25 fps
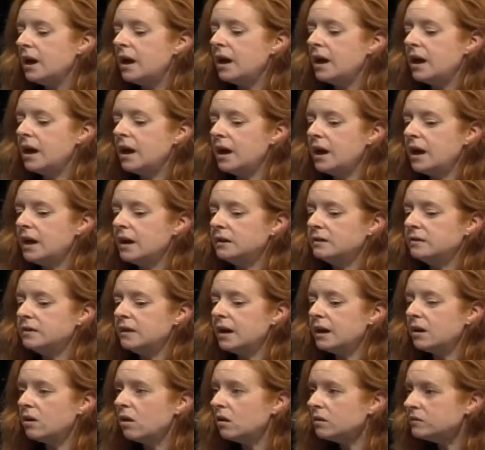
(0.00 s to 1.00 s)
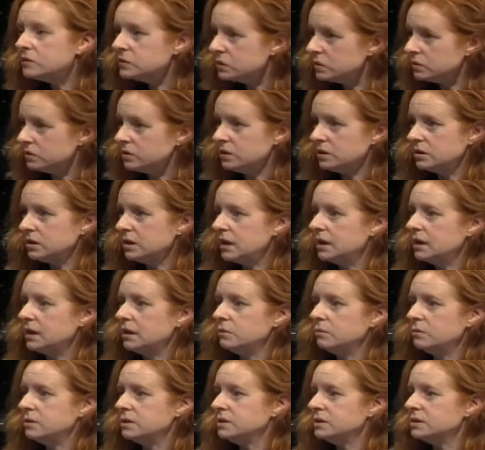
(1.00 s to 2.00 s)
And that also looked like
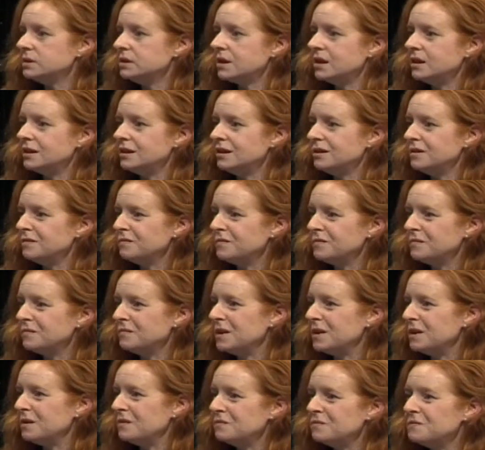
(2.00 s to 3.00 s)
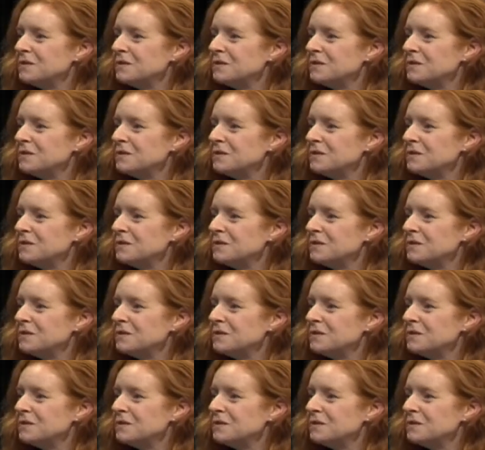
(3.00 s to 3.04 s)
it was kind of uh,